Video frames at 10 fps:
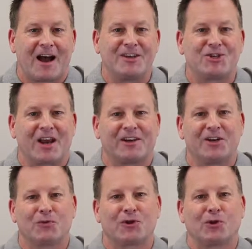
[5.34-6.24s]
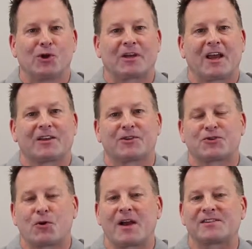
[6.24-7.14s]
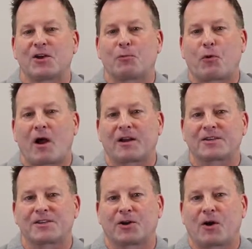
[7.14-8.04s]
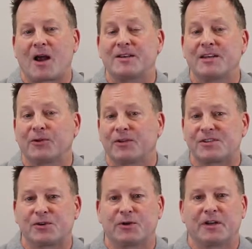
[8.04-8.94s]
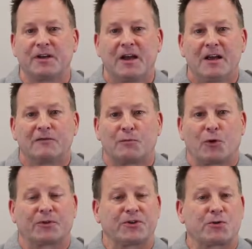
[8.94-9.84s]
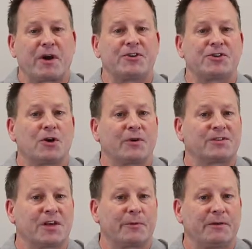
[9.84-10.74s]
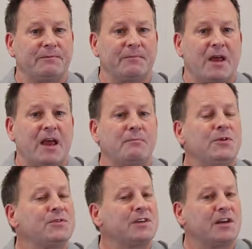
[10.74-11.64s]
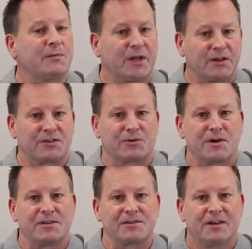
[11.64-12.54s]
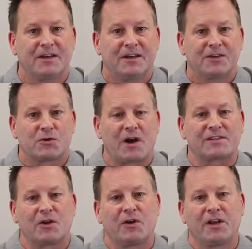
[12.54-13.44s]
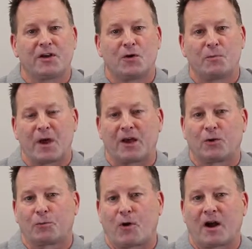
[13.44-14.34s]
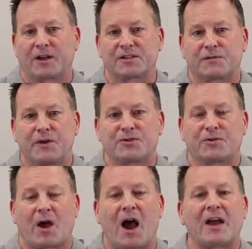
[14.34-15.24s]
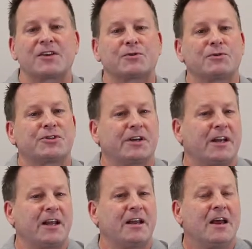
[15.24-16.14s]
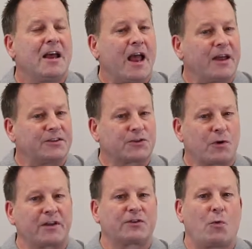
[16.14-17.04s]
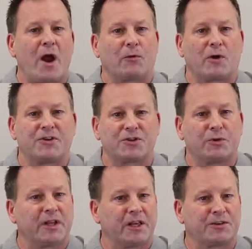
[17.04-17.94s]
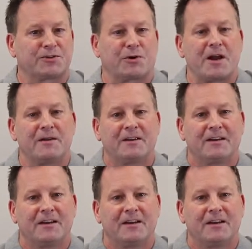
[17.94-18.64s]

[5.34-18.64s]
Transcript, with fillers: Hi, Jan here with a look at the Tricel products that are ideally suited for both the trade show exhibit and museum industries. Tricel honeycomb panel products feature the highest rigidity and strength to weight ratio in the industry.